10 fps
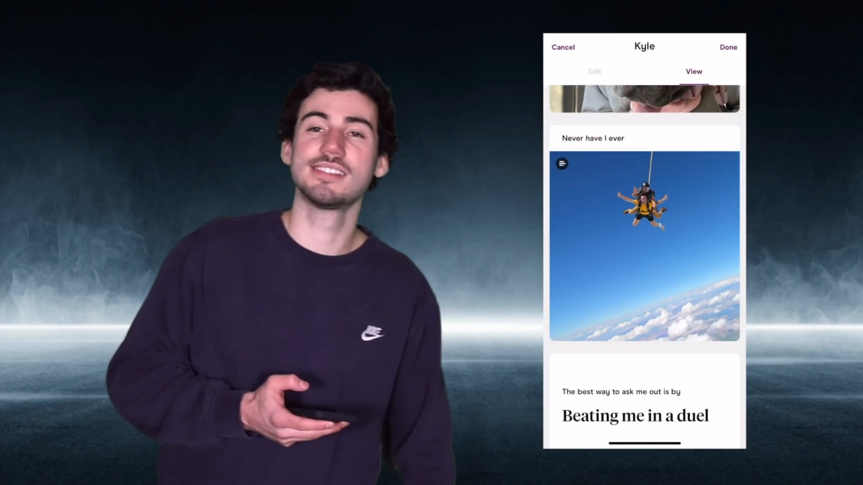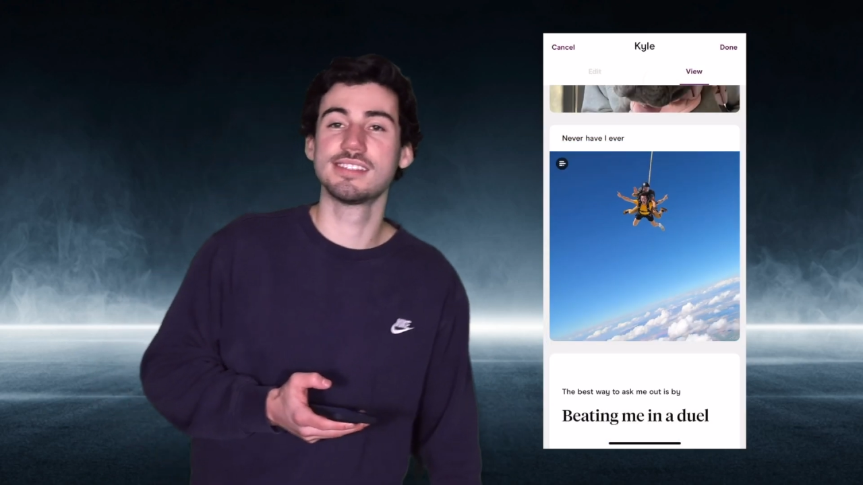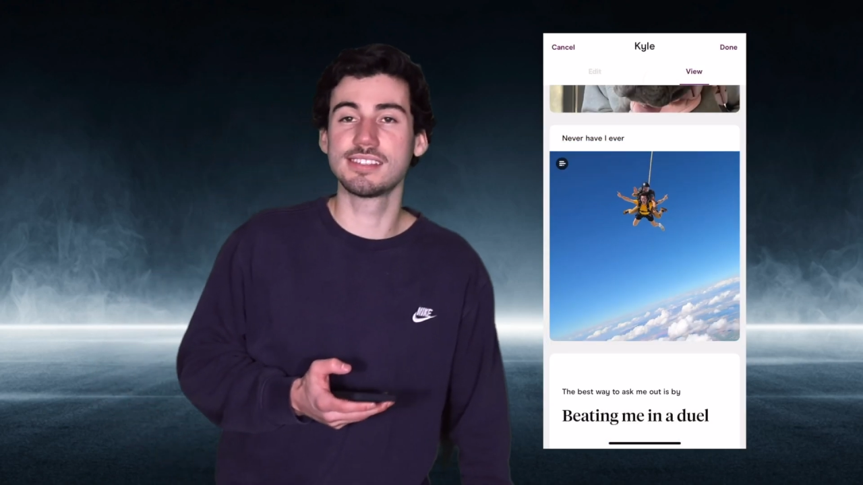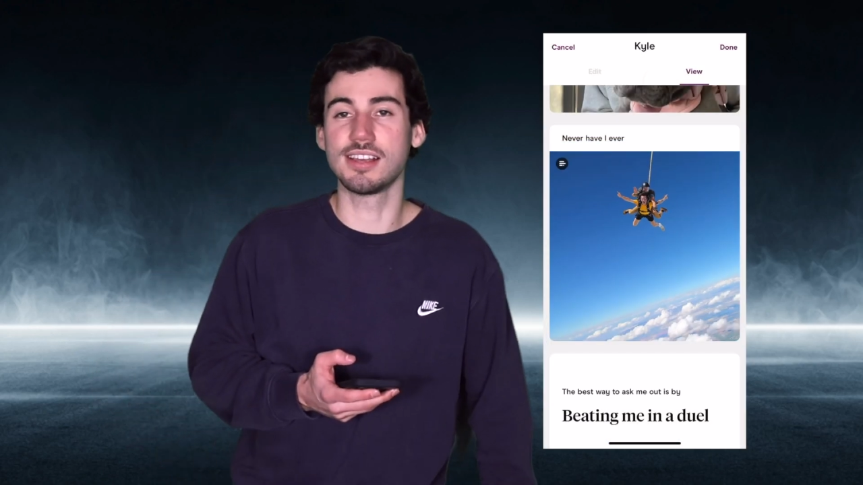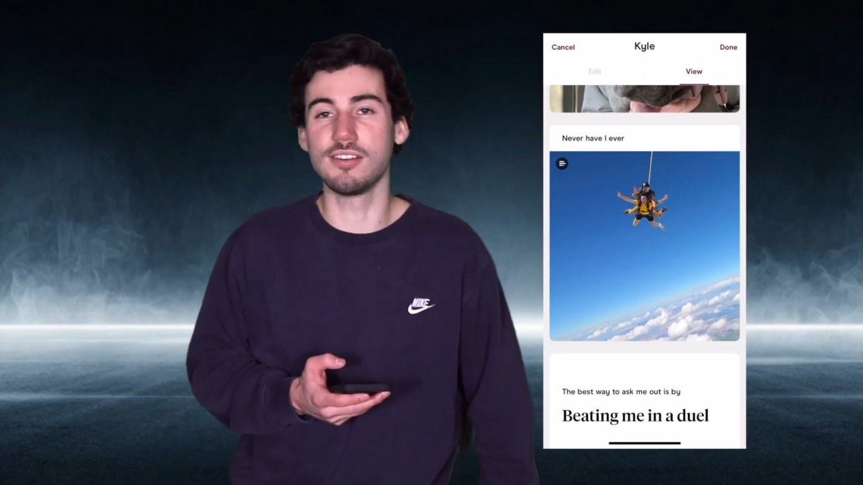
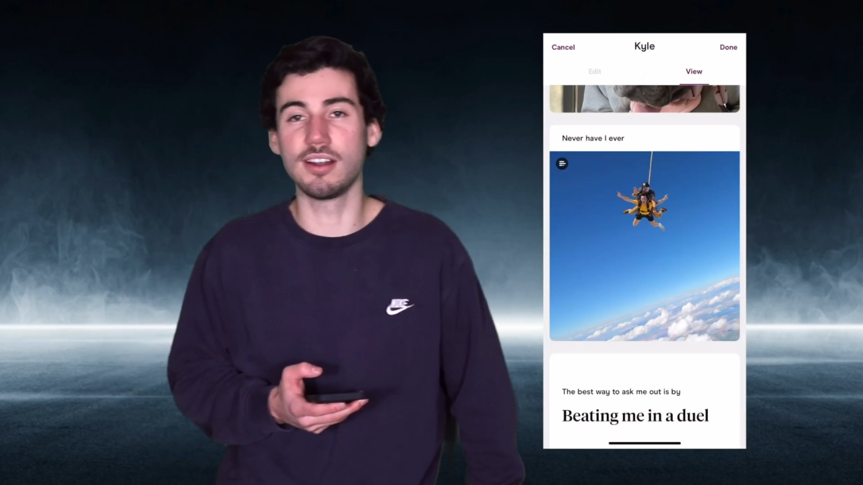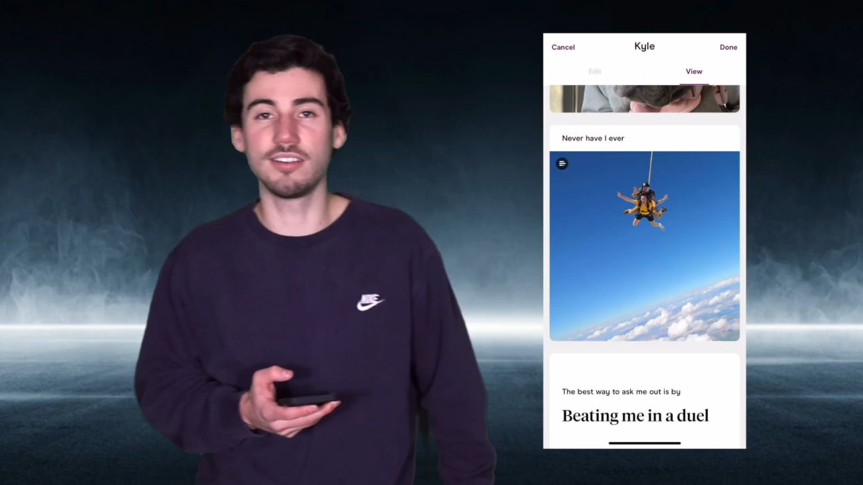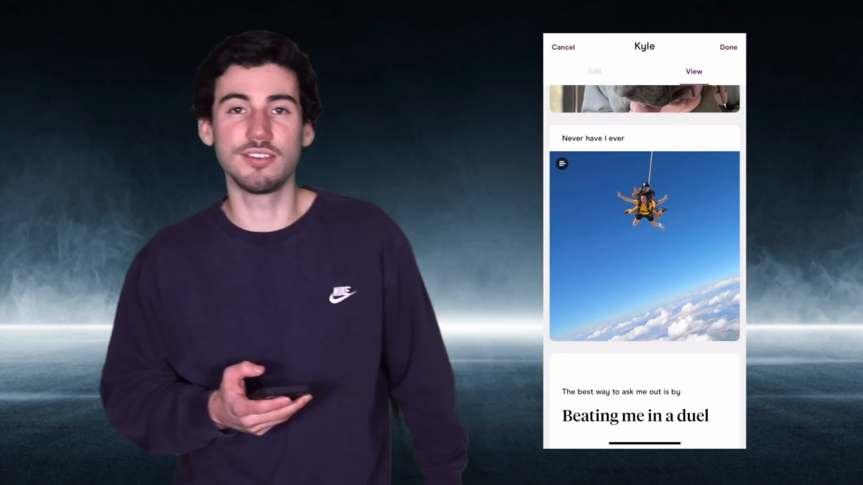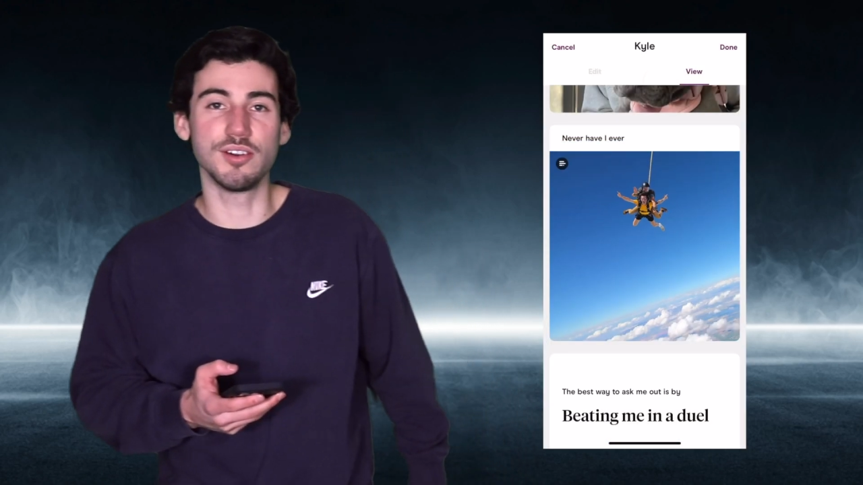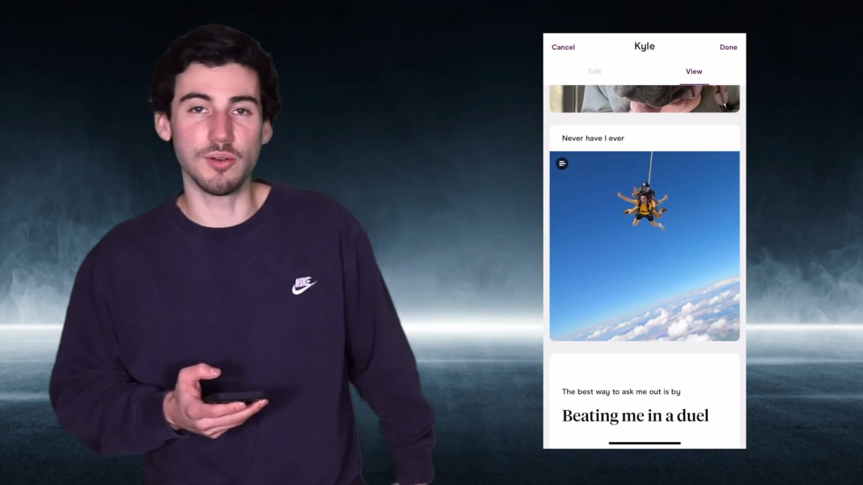So I
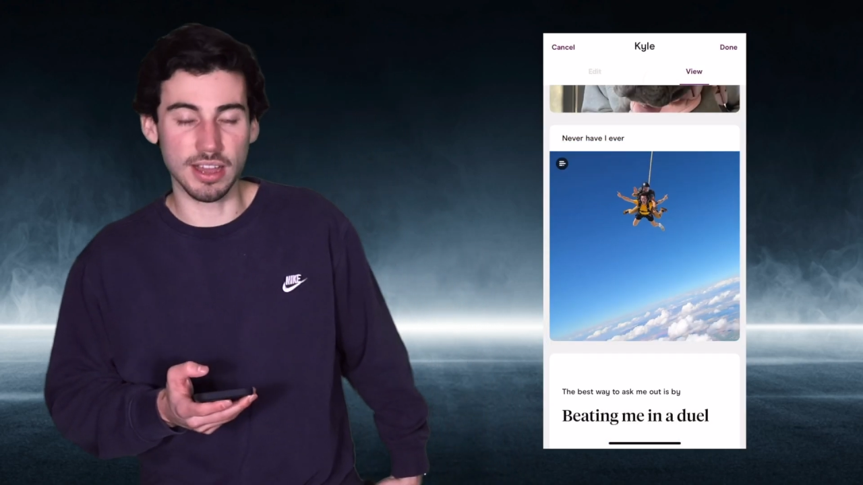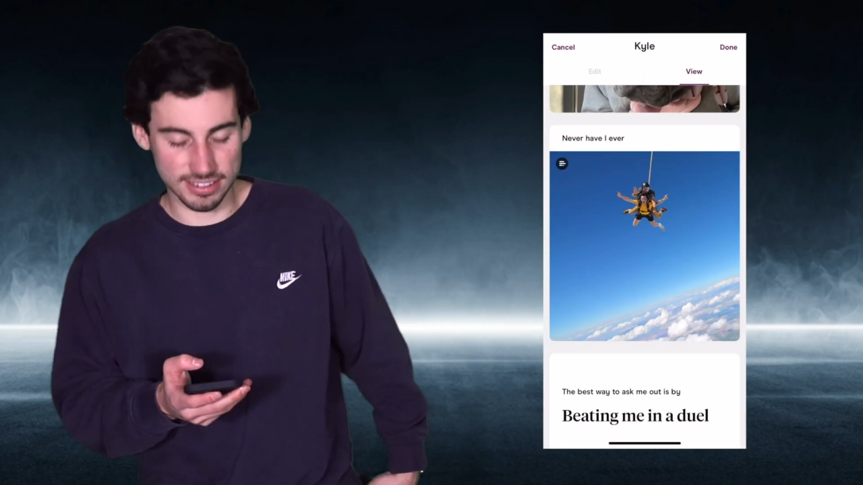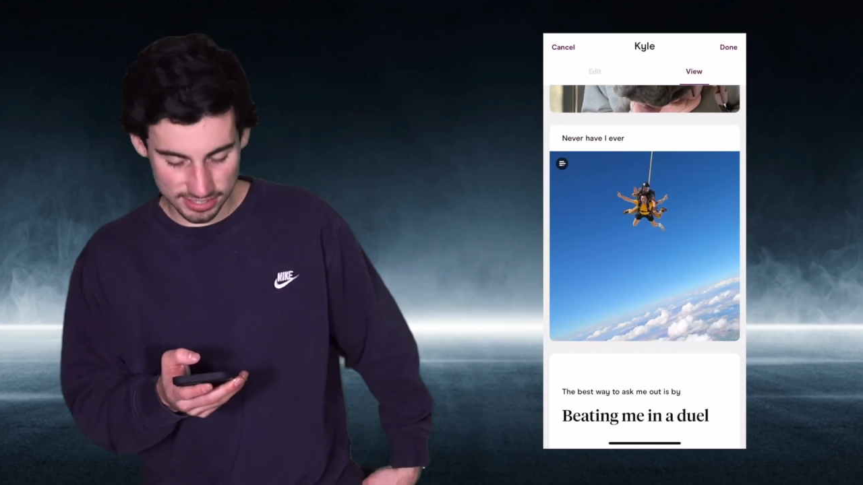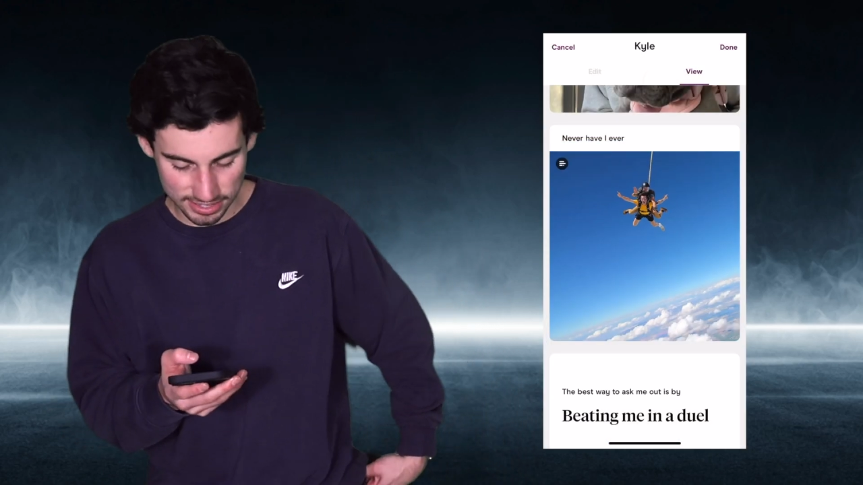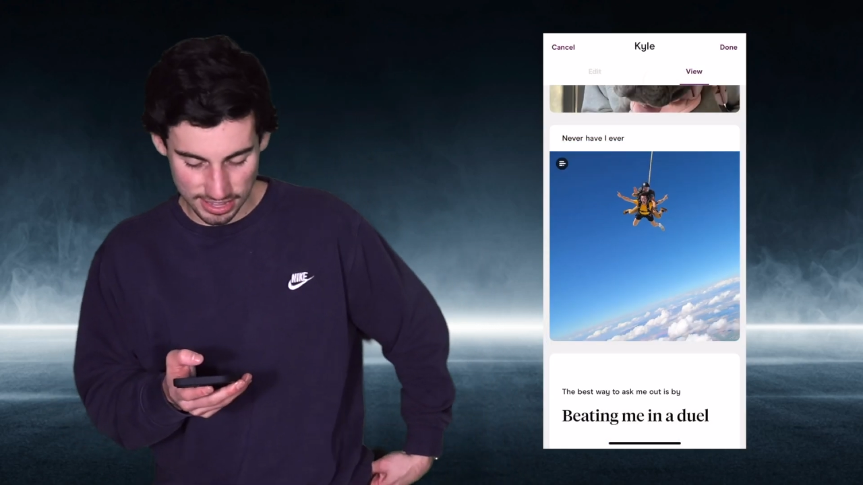don't know why I
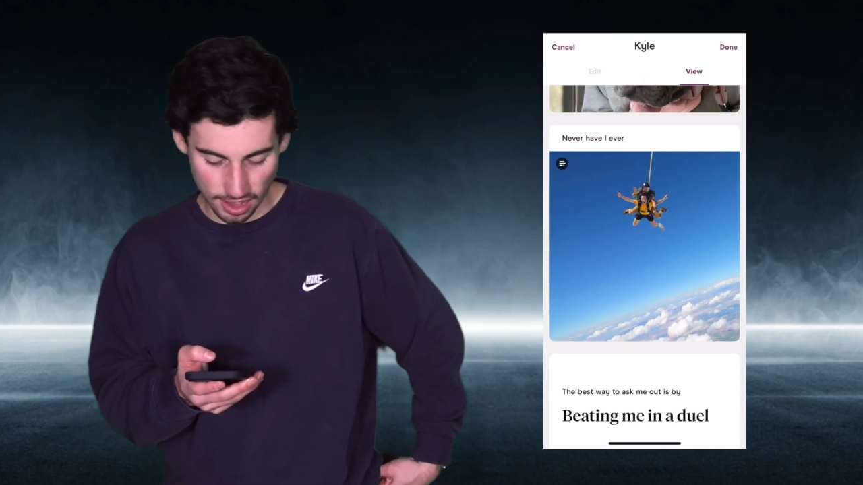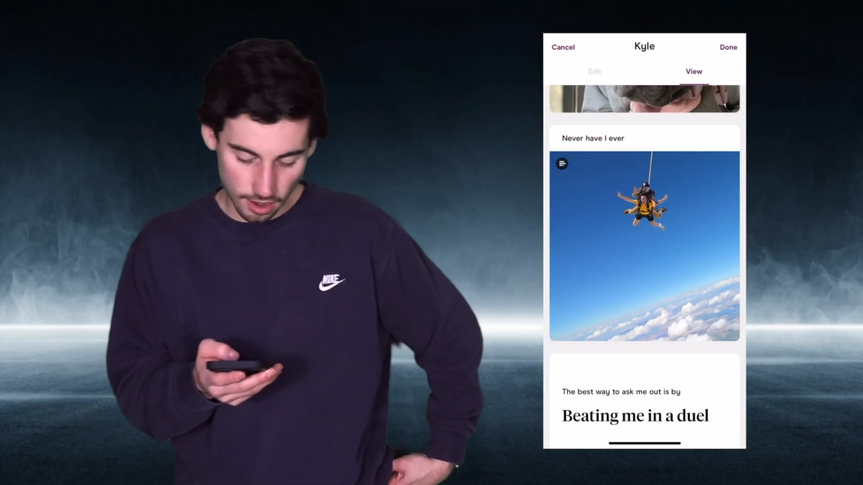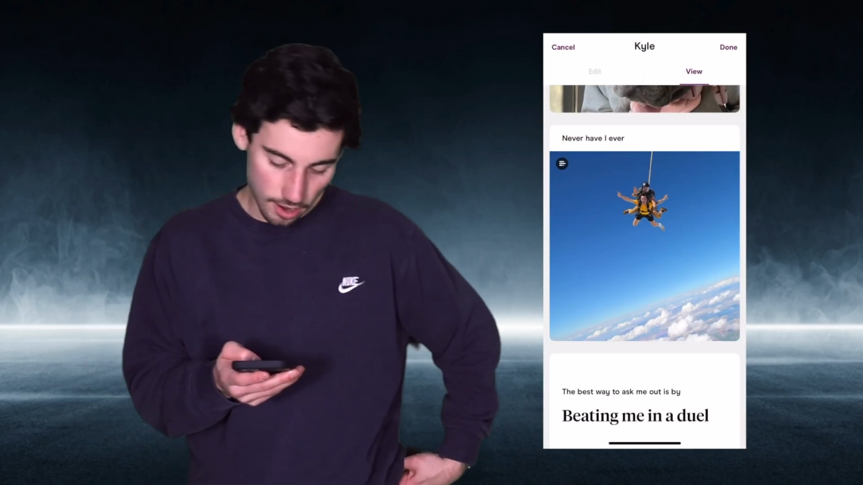said that.